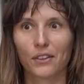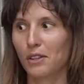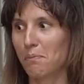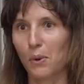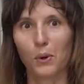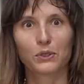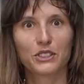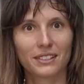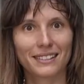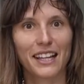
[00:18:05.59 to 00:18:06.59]
the boat
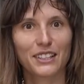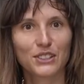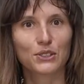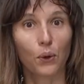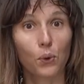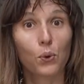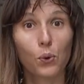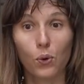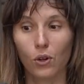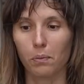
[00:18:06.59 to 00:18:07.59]
stays so
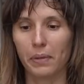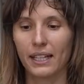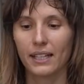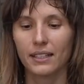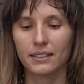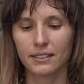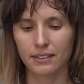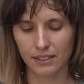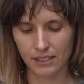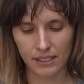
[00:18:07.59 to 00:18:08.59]
cool, because